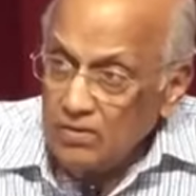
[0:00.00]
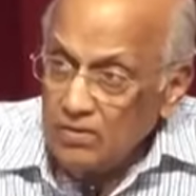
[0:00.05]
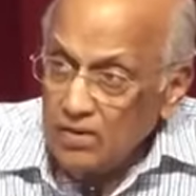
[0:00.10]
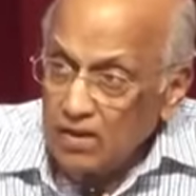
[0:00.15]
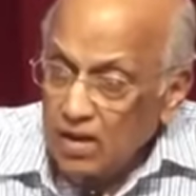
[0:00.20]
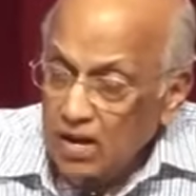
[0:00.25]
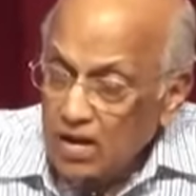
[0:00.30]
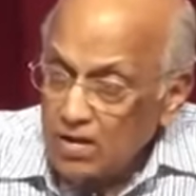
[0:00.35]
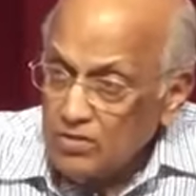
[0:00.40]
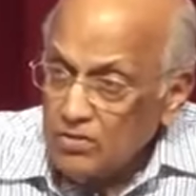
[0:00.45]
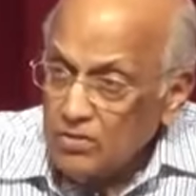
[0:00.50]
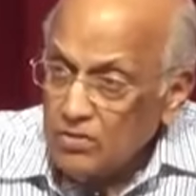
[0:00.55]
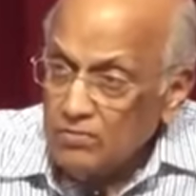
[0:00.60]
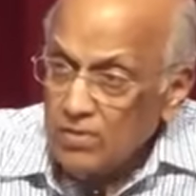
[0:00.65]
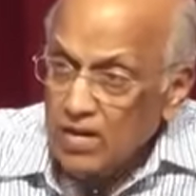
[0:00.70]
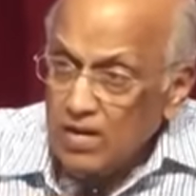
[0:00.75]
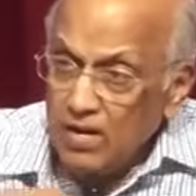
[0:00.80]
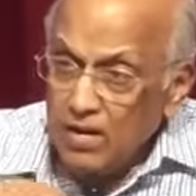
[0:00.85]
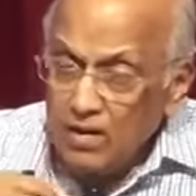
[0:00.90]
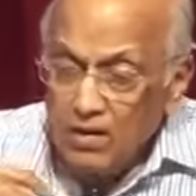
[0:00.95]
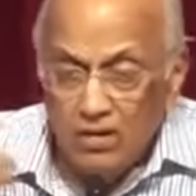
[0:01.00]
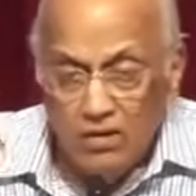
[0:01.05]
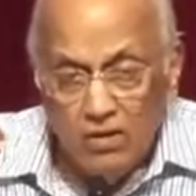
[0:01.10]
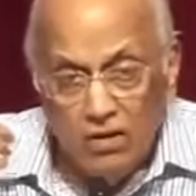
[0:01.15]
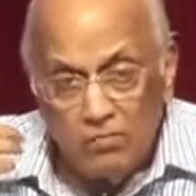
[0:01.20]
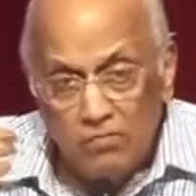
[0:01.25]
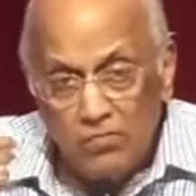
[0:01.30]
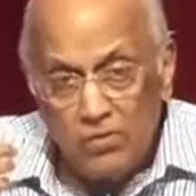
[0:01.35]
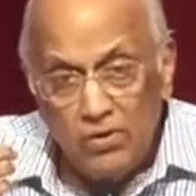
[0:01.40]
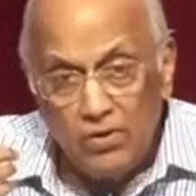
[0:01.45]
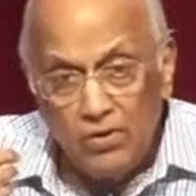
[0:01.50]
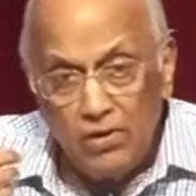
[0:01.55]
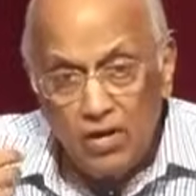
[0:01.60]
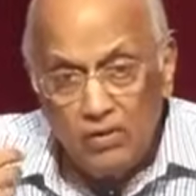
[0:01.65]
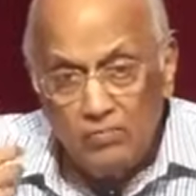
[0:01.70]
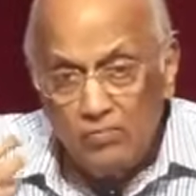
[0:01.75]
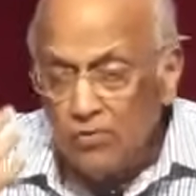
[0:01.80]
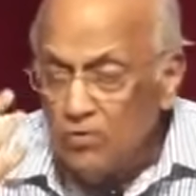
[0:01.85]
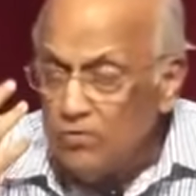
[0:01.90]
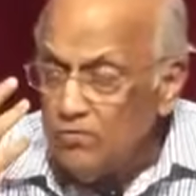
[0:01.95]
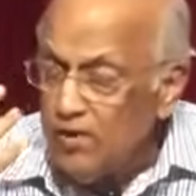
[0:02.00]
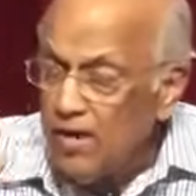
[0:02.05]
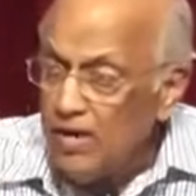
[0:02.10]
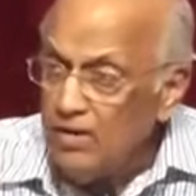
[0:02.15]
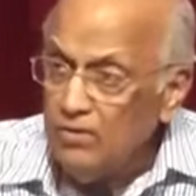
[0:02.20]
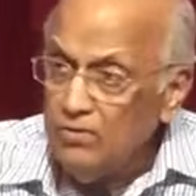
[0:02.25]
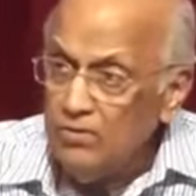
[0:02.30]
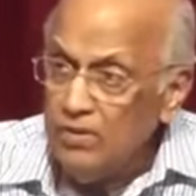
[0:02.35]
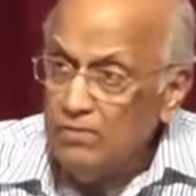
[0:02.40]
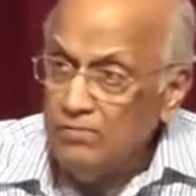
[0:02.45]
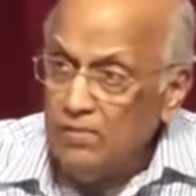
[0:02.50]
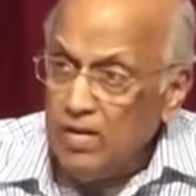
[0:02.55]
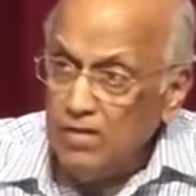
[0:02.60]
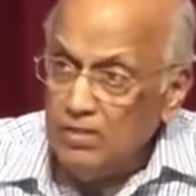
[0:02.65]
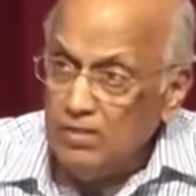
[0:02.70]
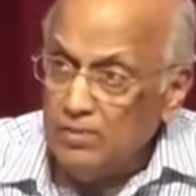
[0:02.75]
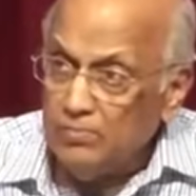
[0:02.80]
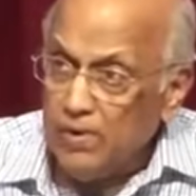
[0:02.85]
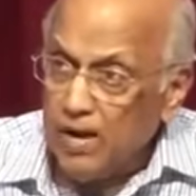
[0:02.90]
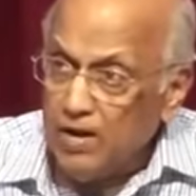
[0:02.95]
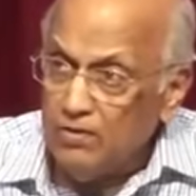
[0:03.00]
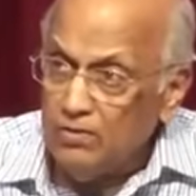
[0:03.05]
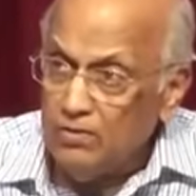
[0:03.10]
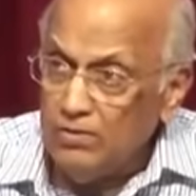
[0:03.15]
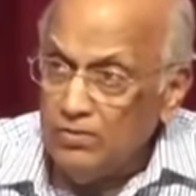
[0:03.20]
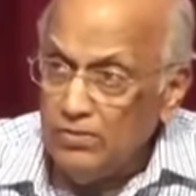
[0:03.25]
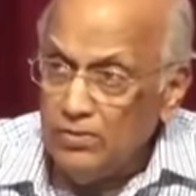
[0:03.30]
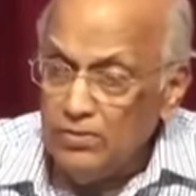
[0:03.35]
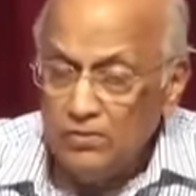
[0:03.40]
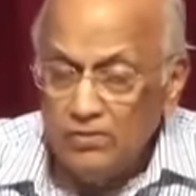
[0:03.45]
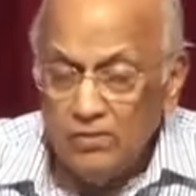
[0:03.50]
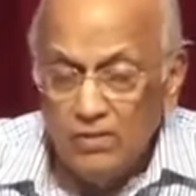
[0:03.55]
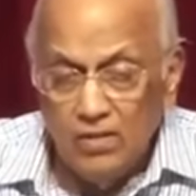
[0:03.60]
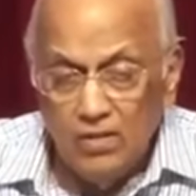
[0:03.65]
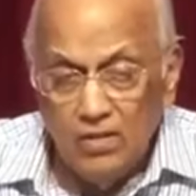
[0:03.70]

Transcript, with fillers: The hairs on my head are numbered. I'm more valuable than many sparrows.